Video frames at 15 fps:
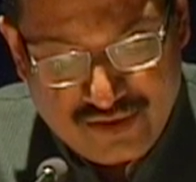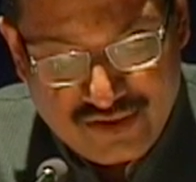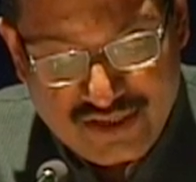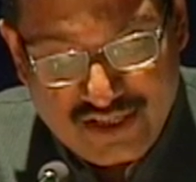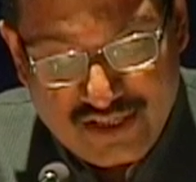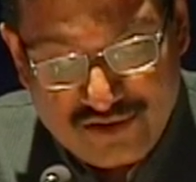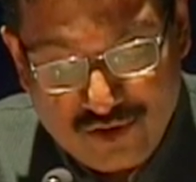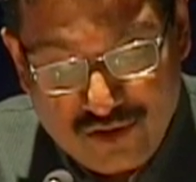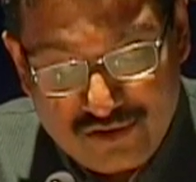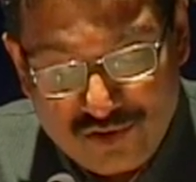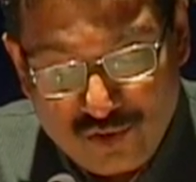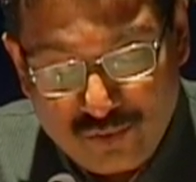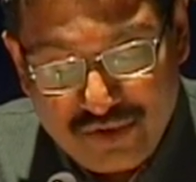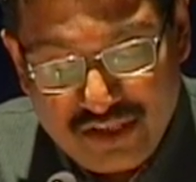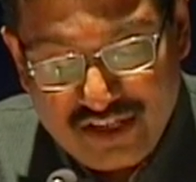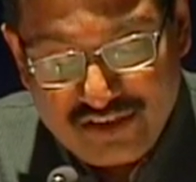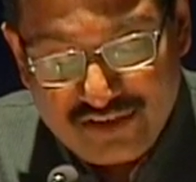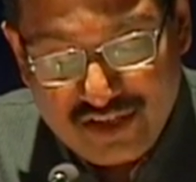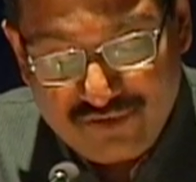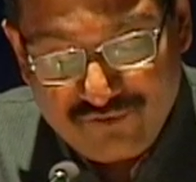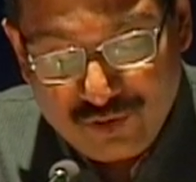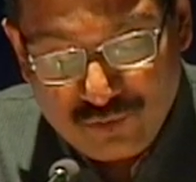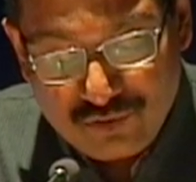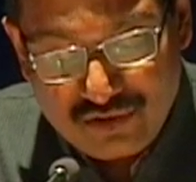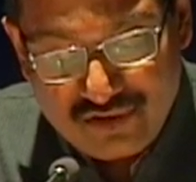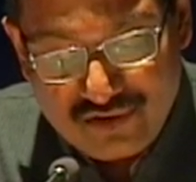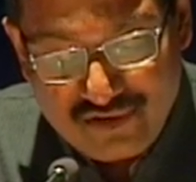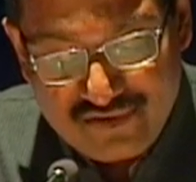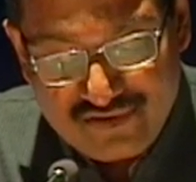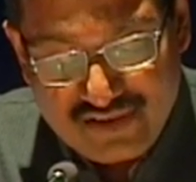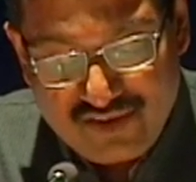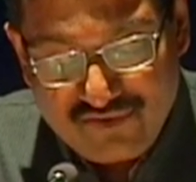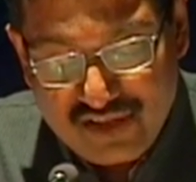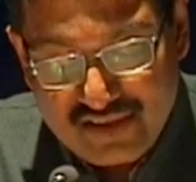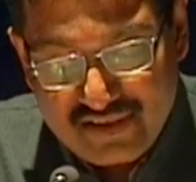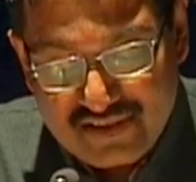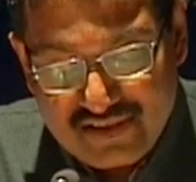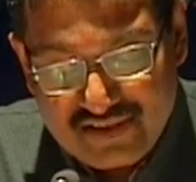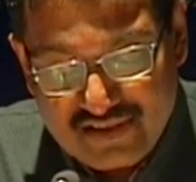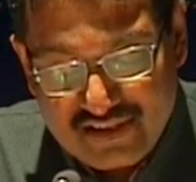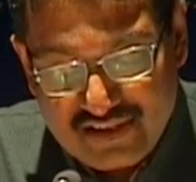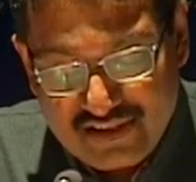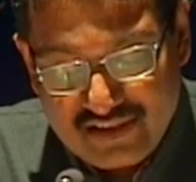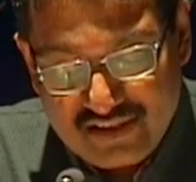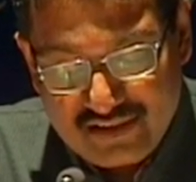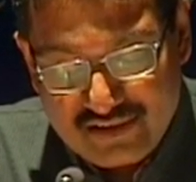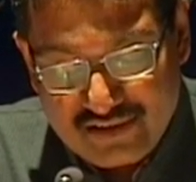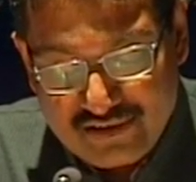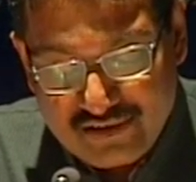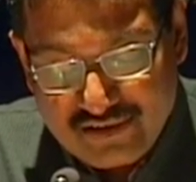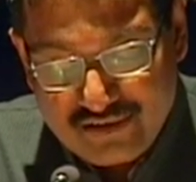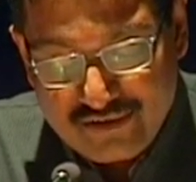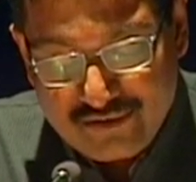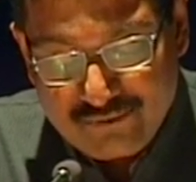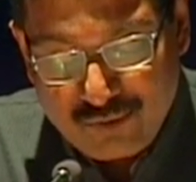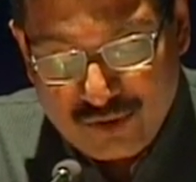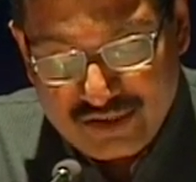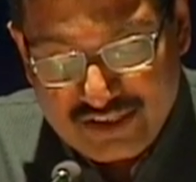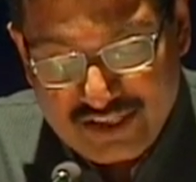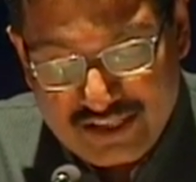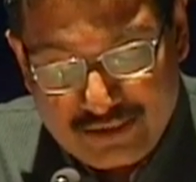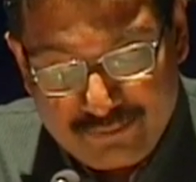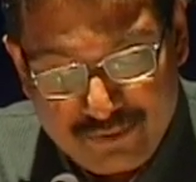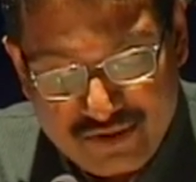She has also been interviewed several senior political